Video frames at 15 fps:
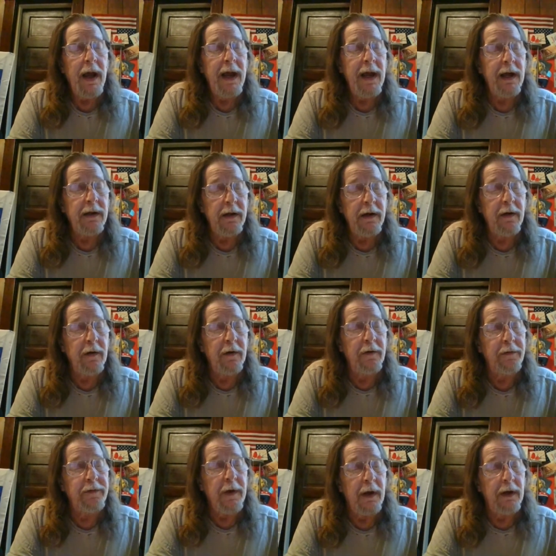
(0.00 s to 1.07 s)
And
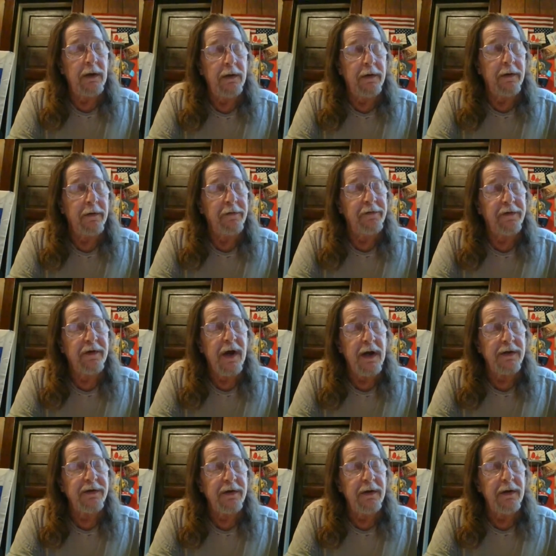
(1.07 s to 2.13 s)
here's a
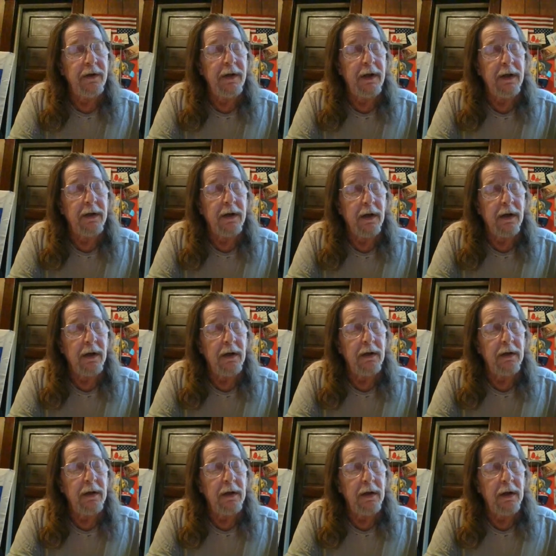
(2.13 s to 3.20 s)
discussion
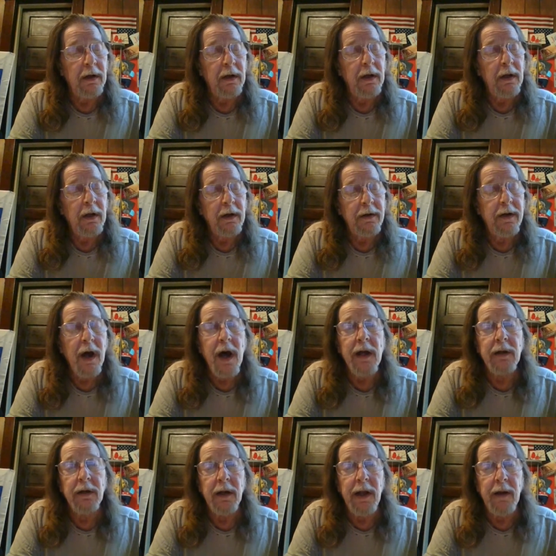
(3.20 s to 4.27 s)
that
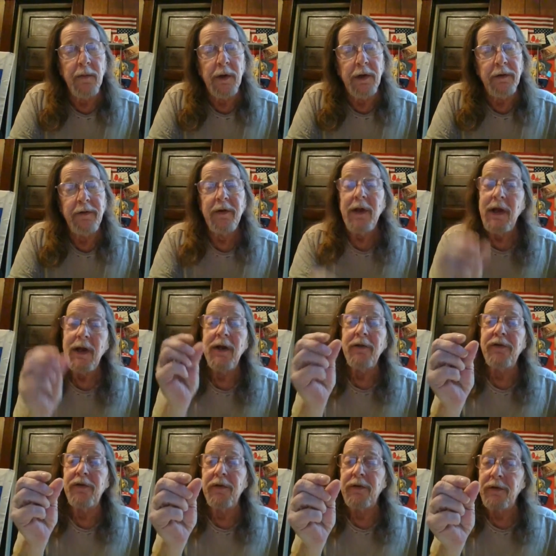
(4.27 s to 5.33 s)
Don Lemons, and
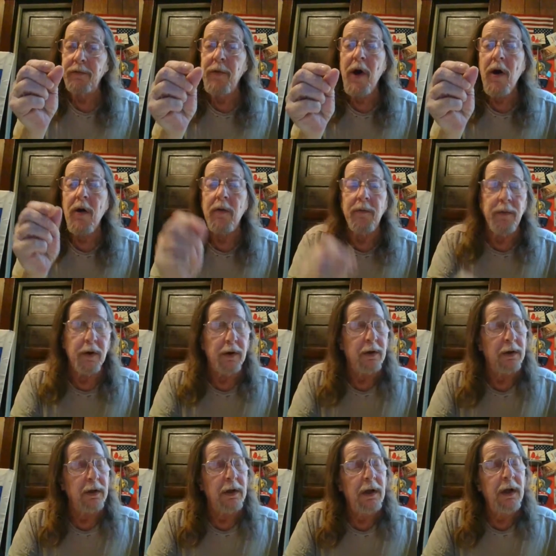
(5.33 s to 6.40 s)
it's a small
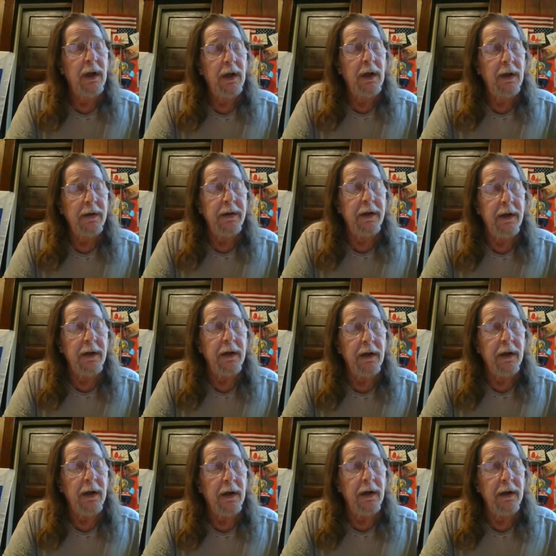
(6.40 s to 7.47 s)
book that
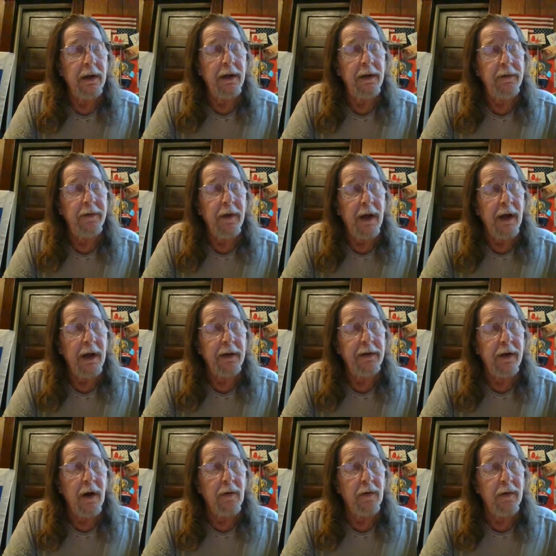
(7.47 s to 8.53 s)
I
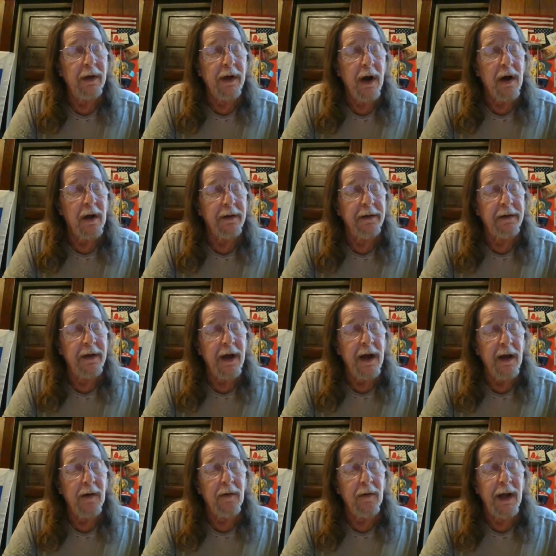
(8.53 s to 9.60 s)
don't recall the
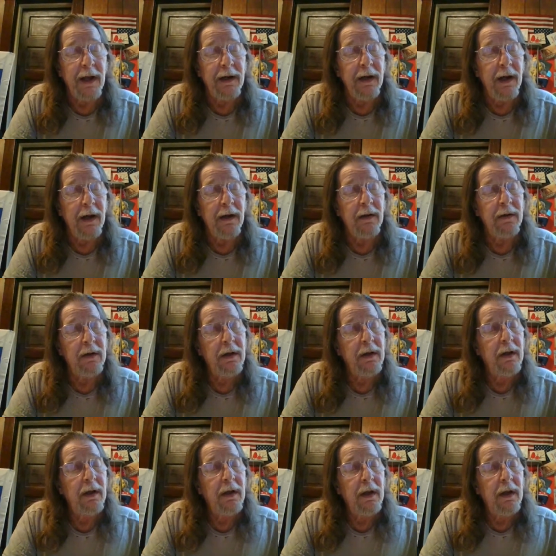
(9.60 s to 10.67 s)
title right now.
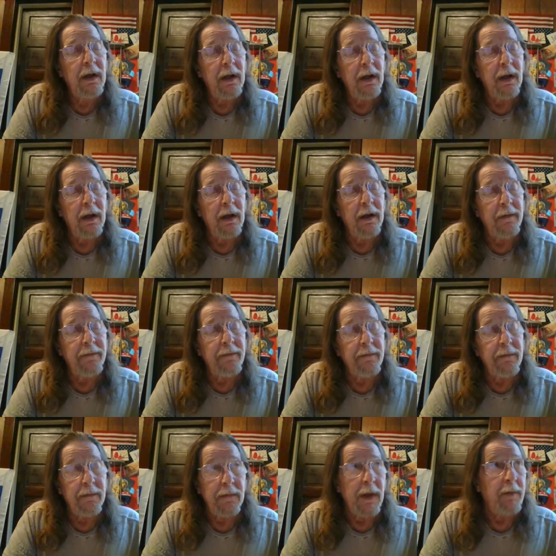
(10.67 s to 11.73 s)
Uh,
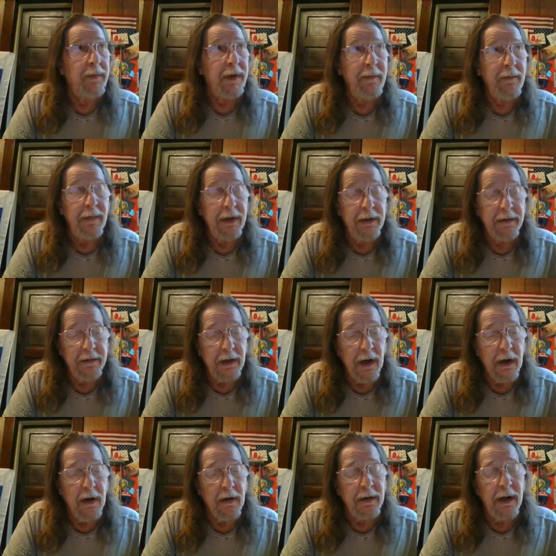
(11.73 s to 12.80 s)
I've been busy
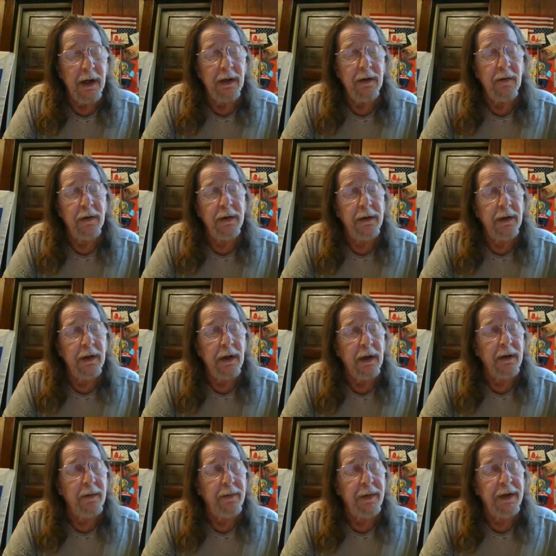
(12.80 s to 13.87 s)
all day with
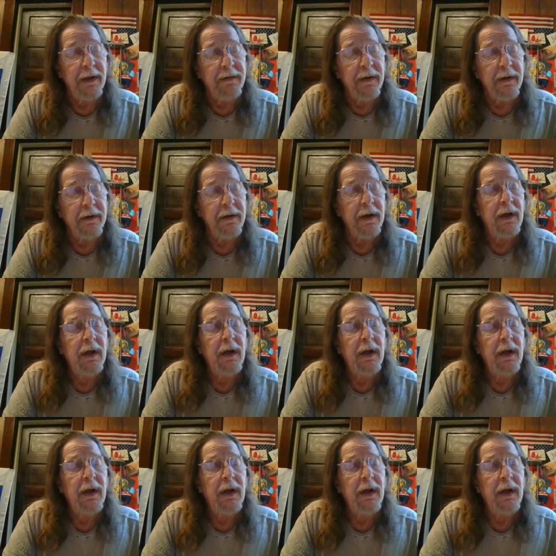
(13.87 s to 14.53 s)
other business.